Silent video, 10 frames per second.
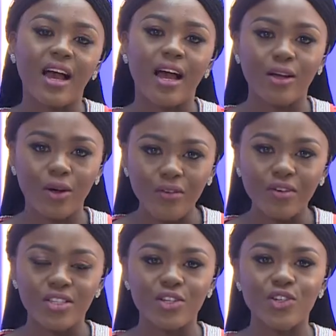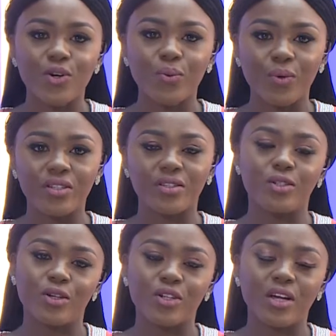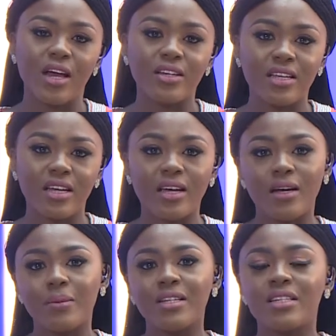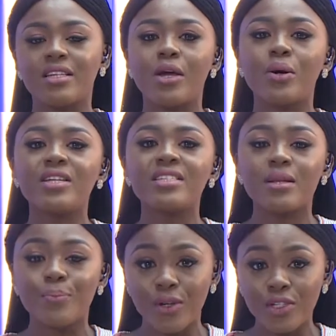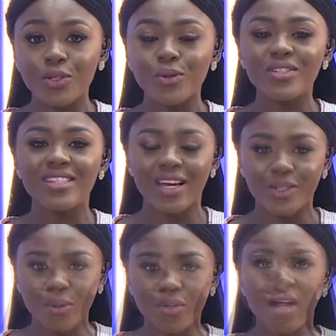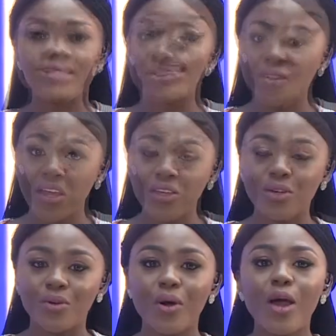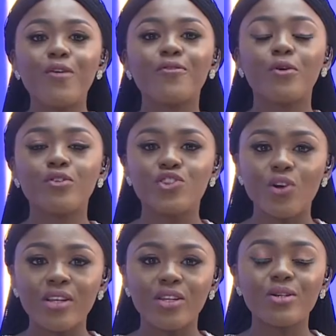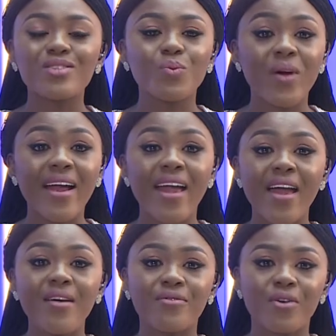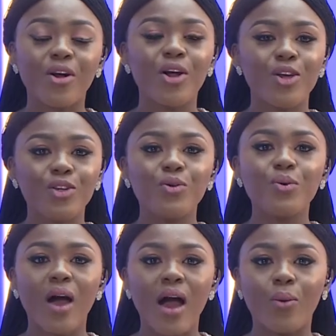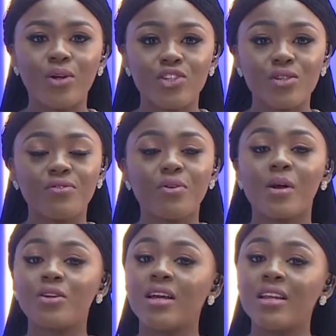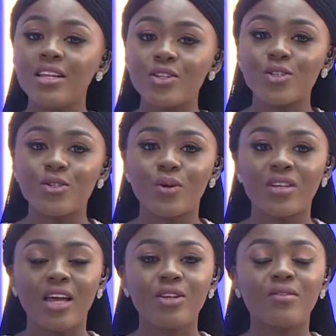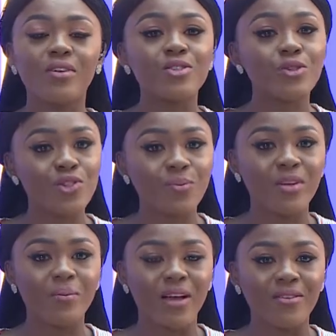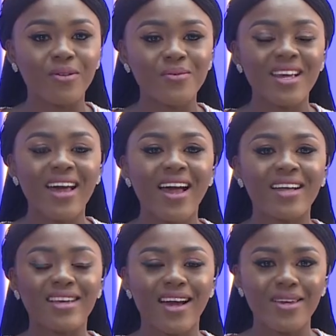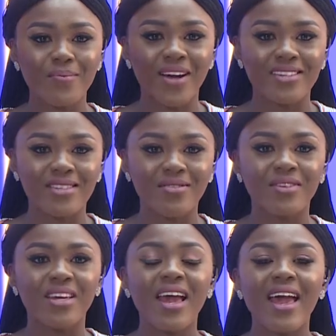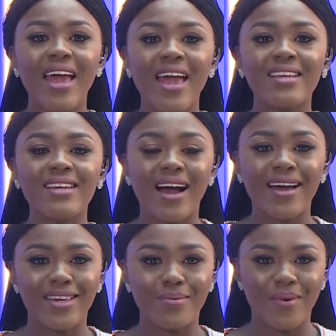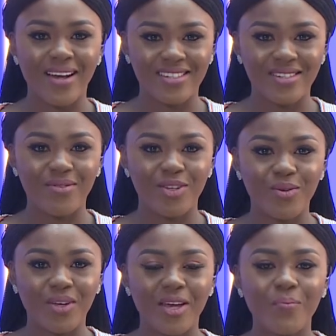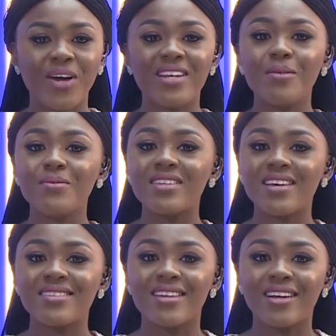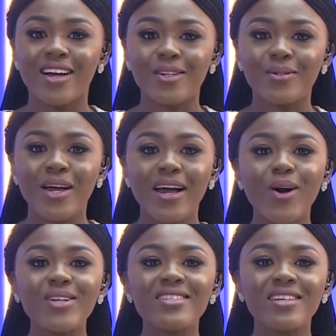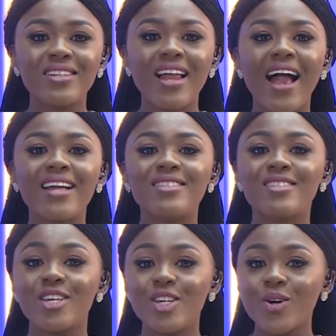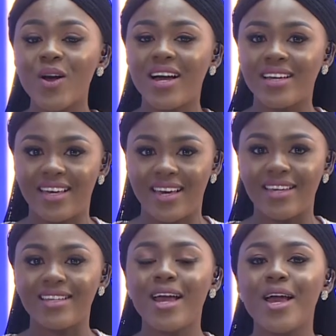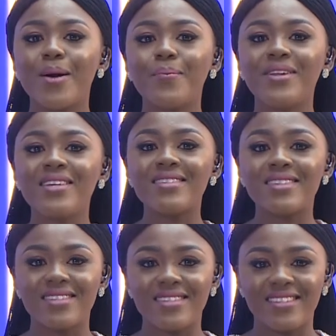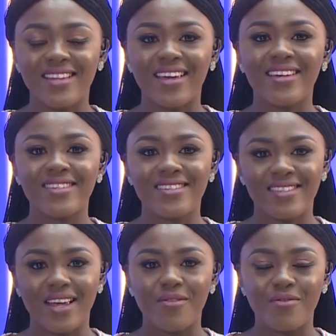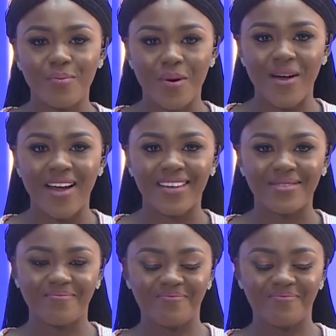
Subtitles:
a conversation with Dr. Kayode Adedayo, a political technocrat. So thank you for joining us wherever you are watching us from. And you can let us know any of our social media platforms at High Impact TV and High Impact TV UK. My name is Esther Kalu. Until I see you again, please stay safe. Bye-bye.